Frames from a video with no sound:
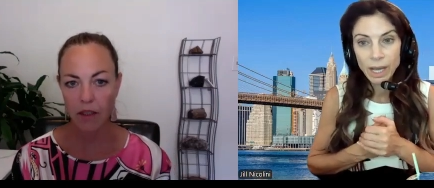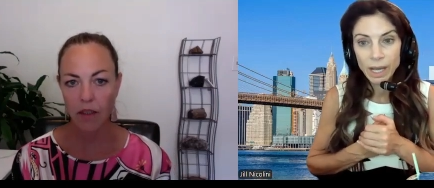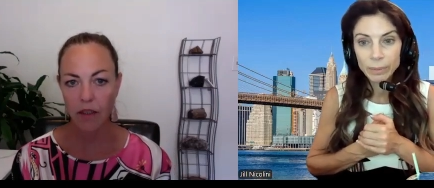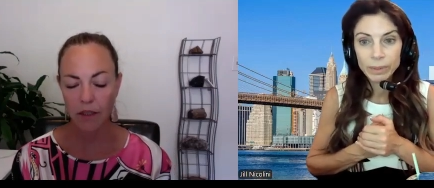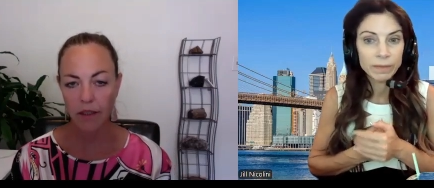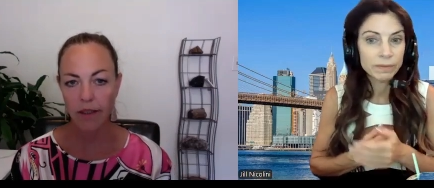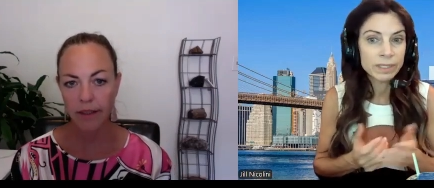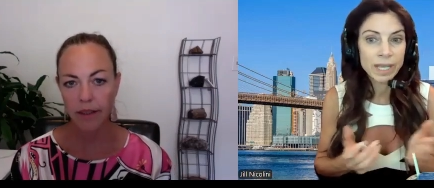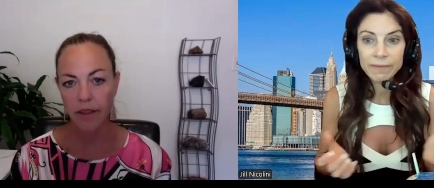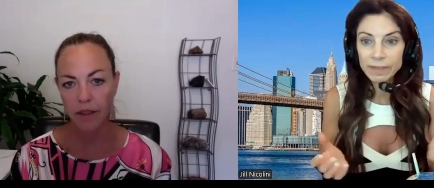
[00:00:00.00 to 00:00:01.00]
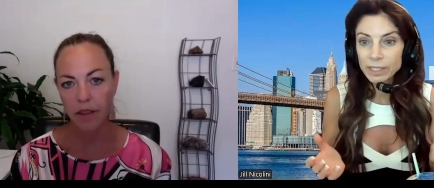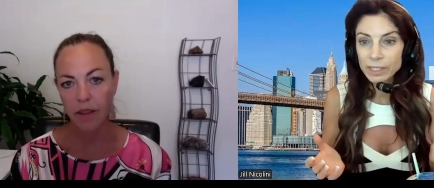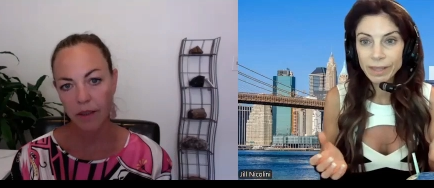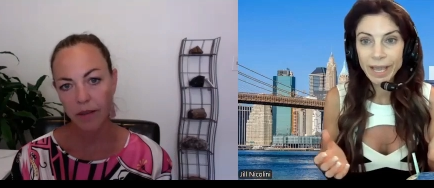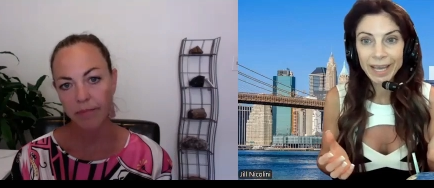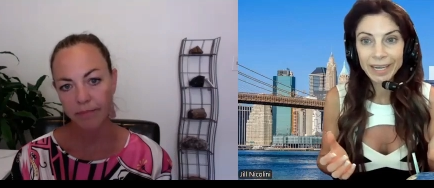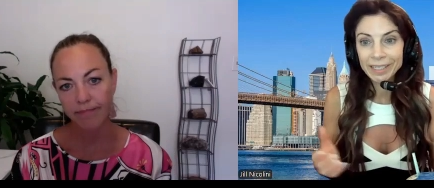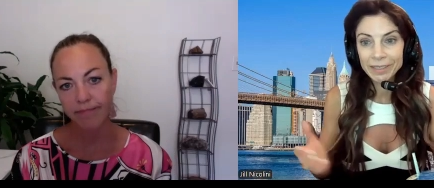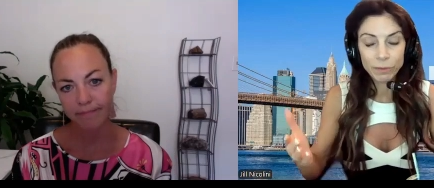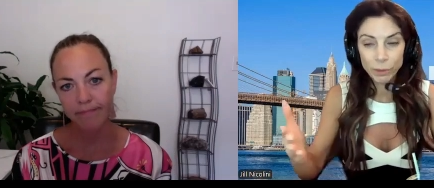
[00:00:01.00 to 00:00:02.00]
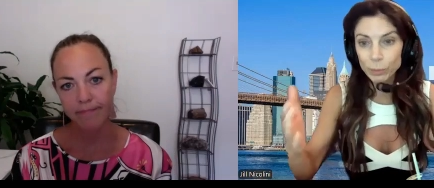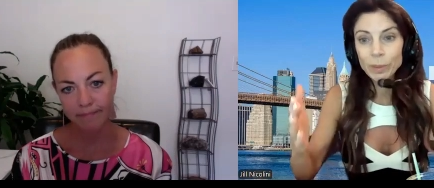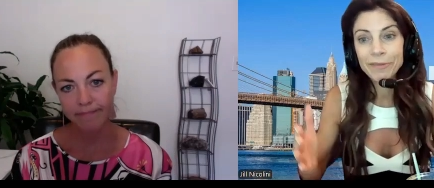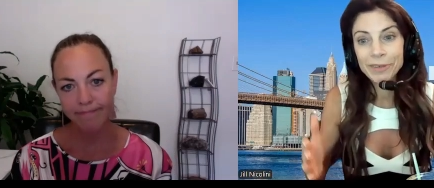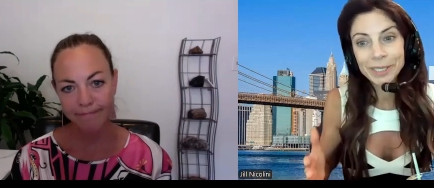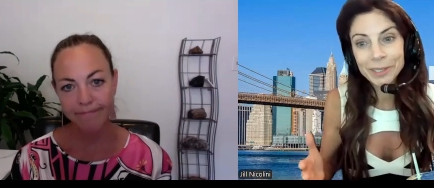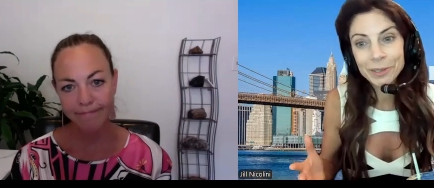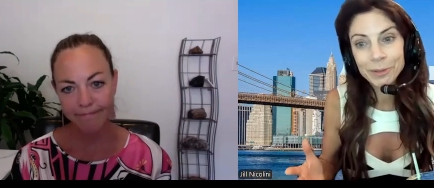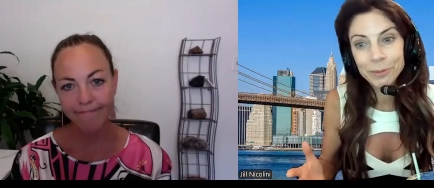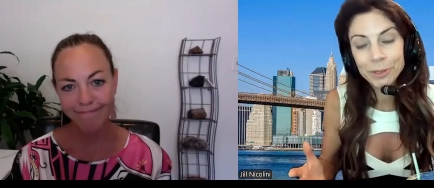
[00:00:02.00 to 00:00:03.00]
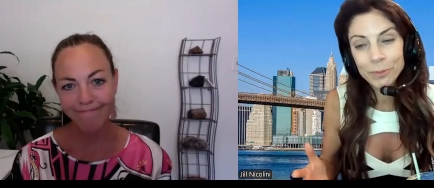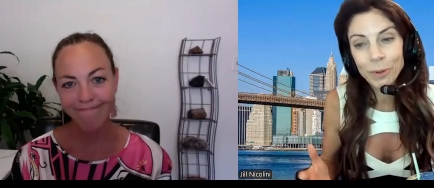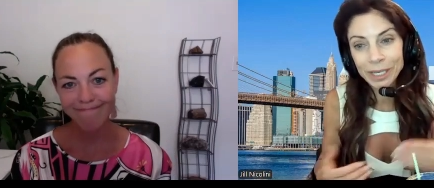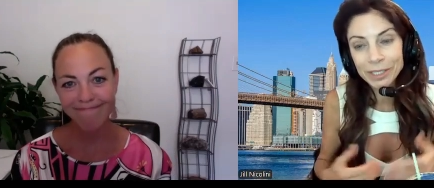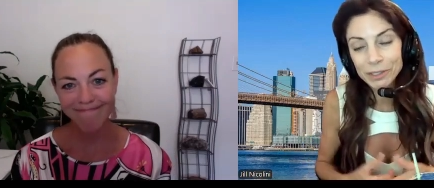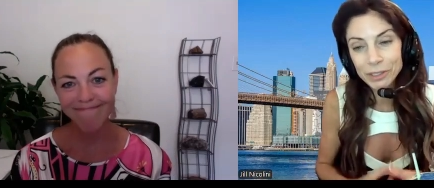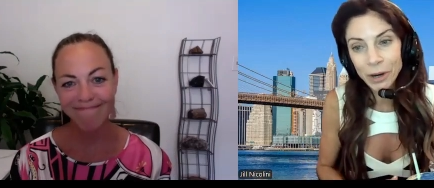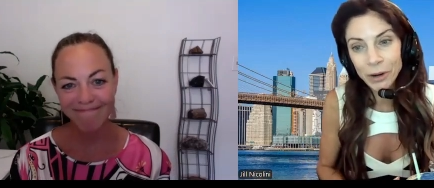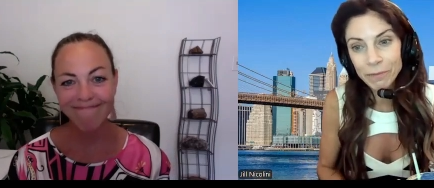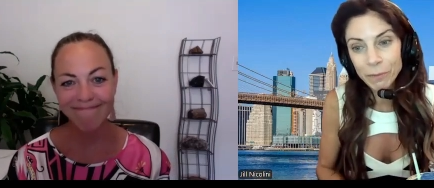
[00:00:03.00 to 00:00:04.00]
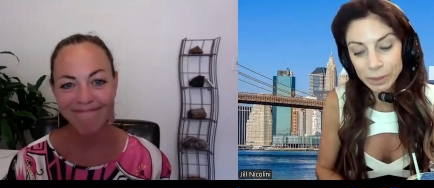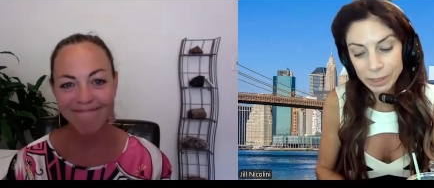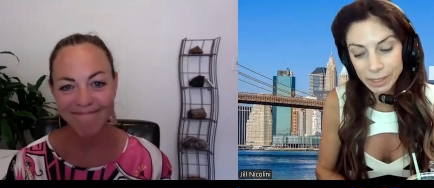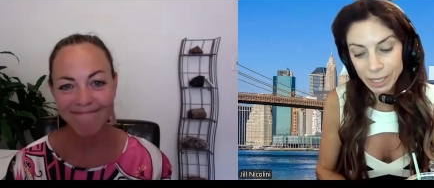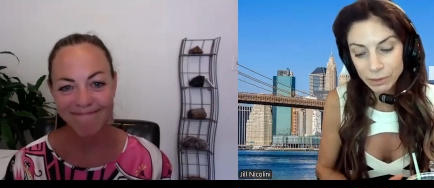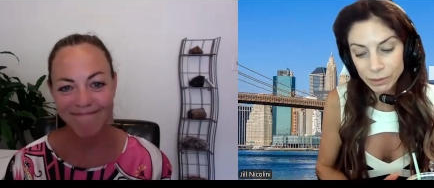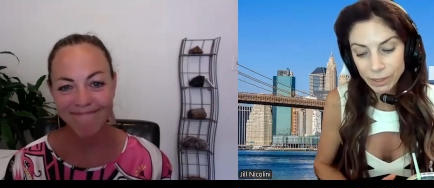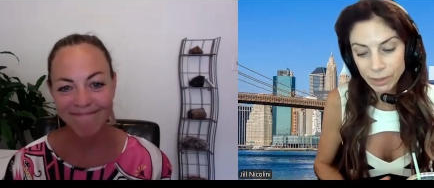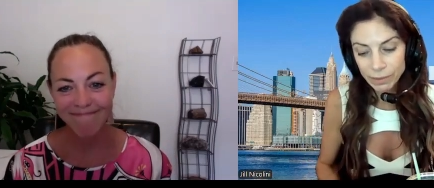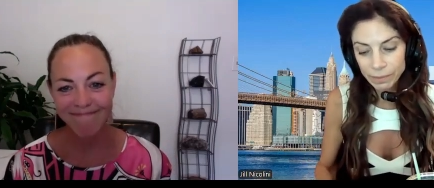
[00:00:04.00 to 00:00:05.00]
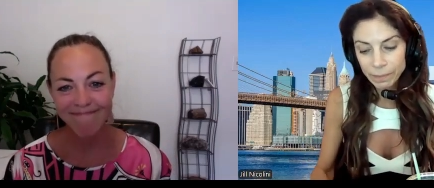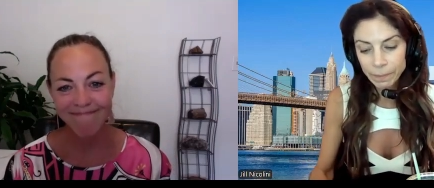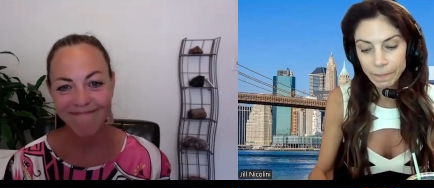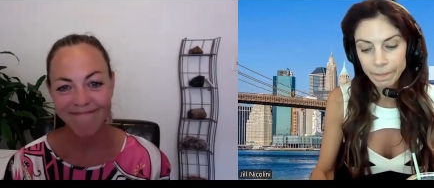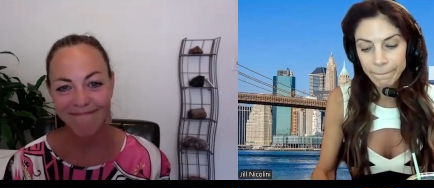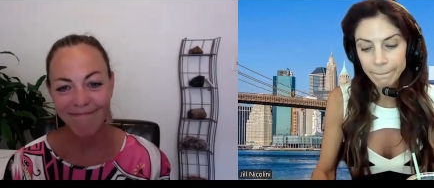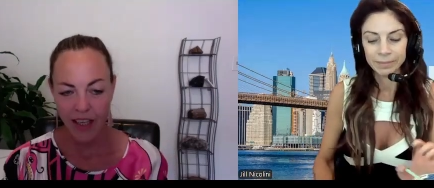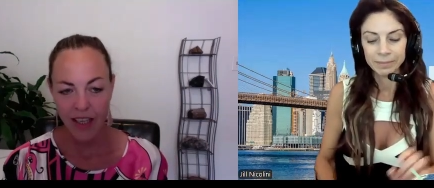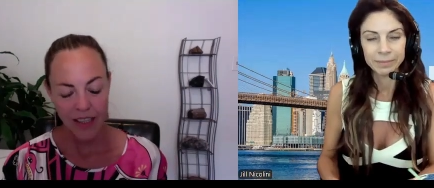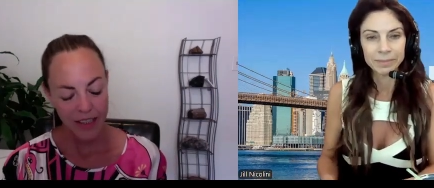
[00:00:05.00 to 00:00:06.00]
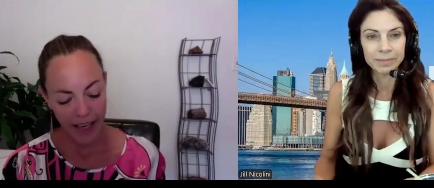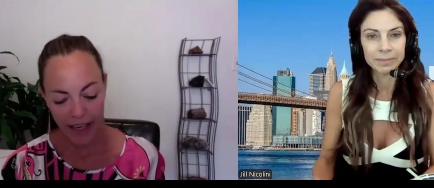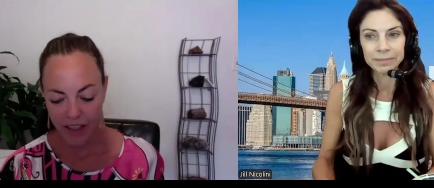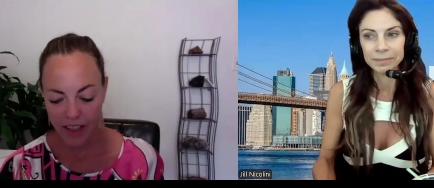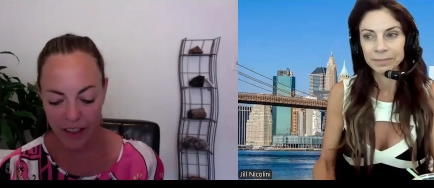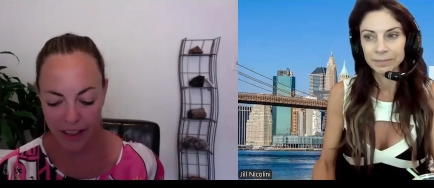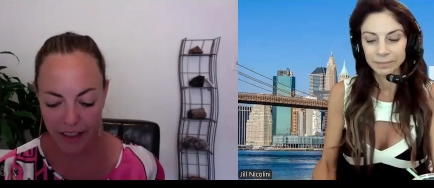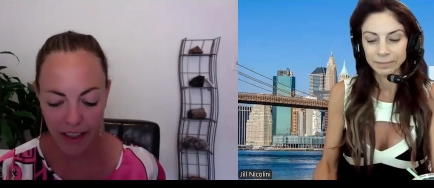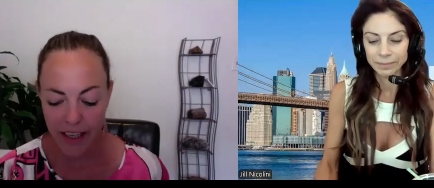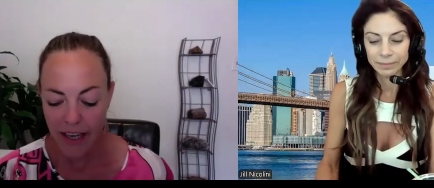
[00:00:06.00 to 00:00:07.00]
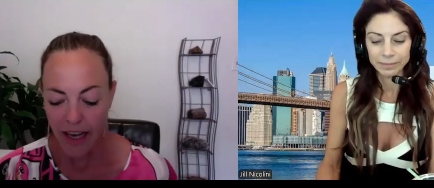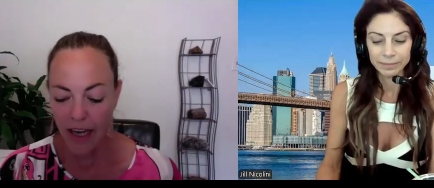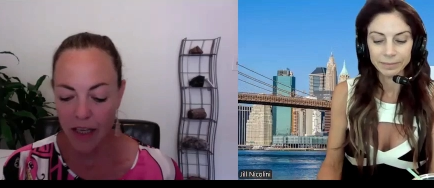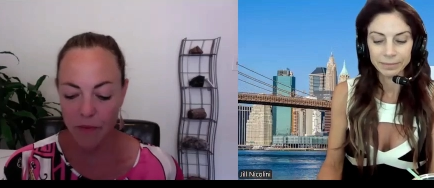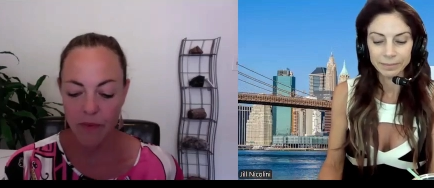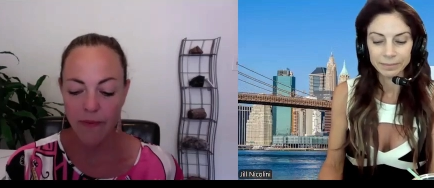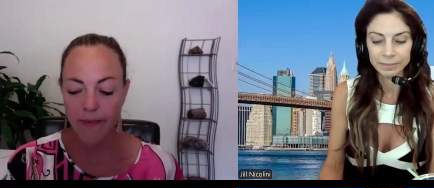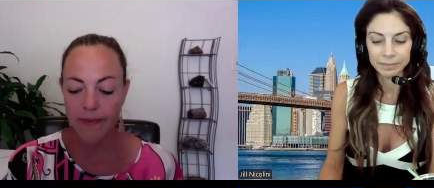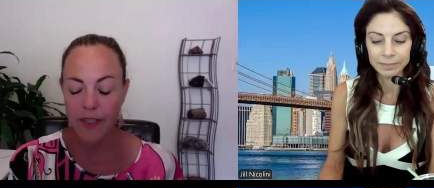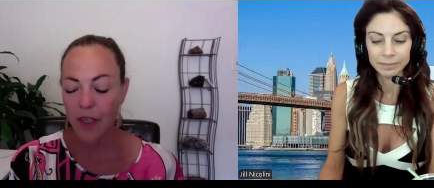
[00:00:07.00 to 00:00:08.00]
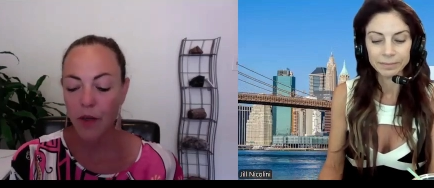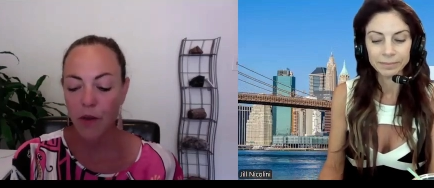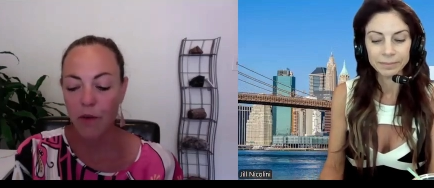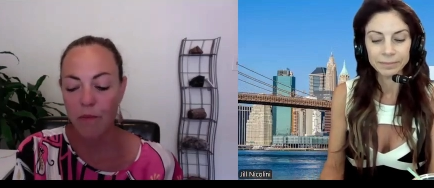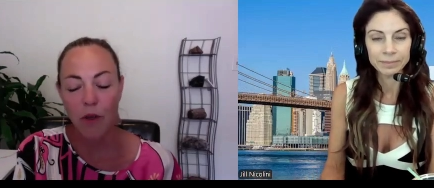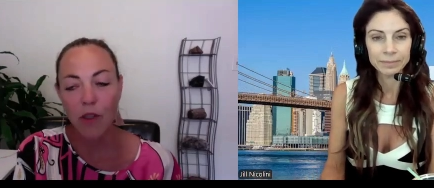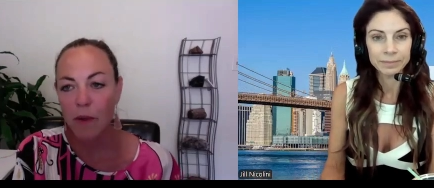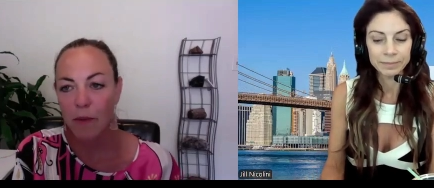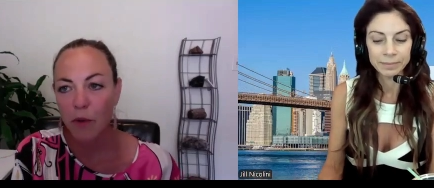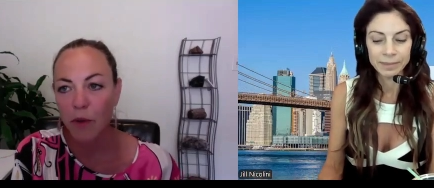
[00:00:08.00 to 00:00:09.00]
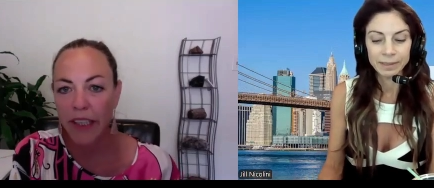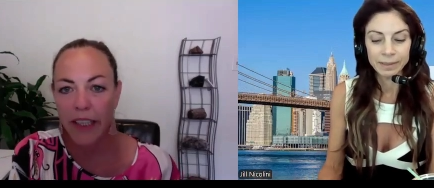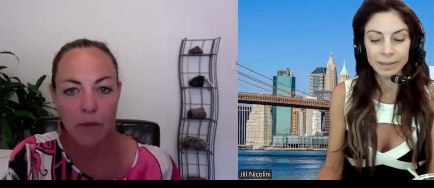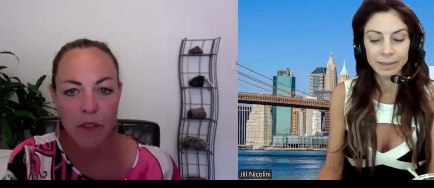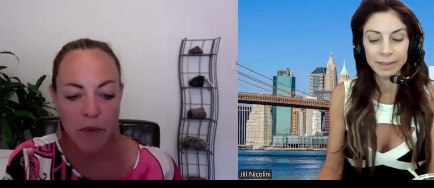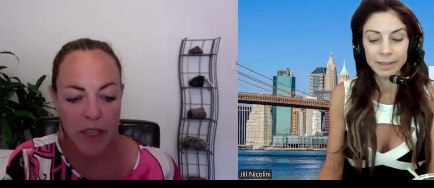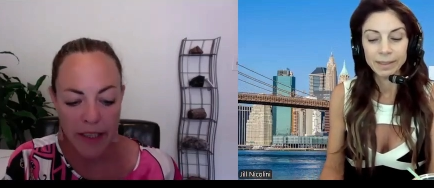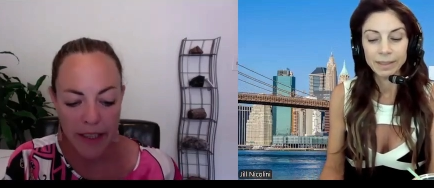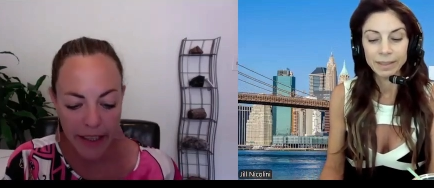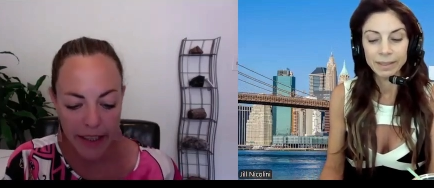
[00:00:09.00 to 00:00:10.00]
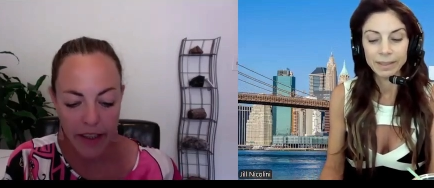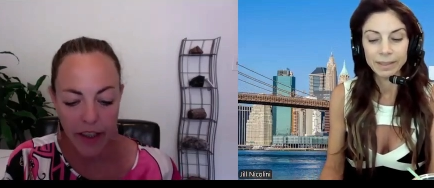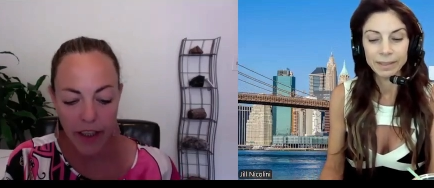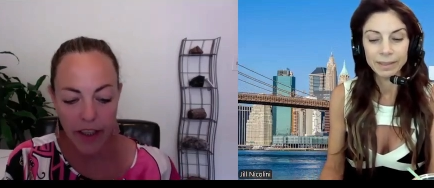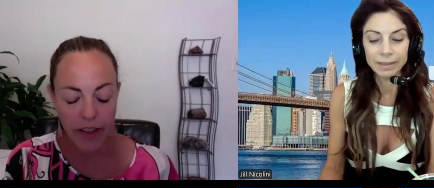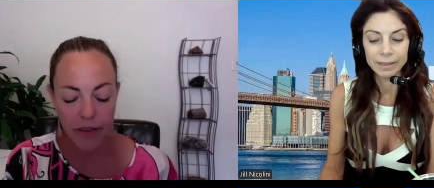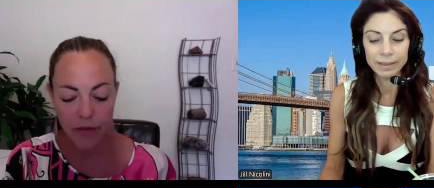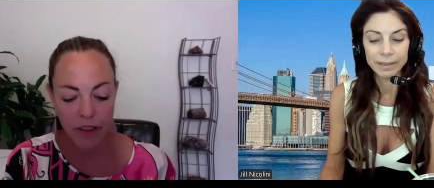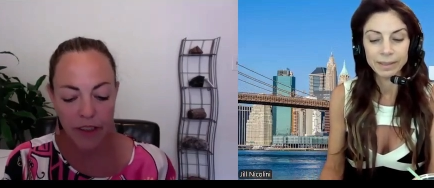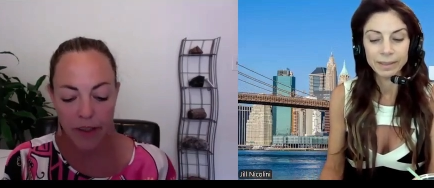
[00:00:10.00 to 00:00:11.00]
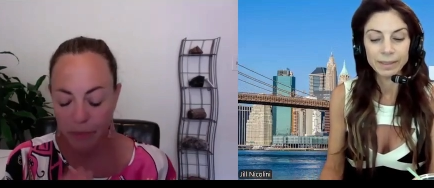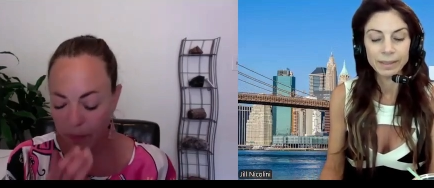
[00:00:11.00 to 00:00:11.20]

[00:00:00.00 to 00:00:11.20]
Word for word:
Speaker 1: I would love to dive into that, and of course, whatever else you you wanted to share for today's show.
Speaker 2: Yeah, sure. Um, so most people, when they come to me, they are really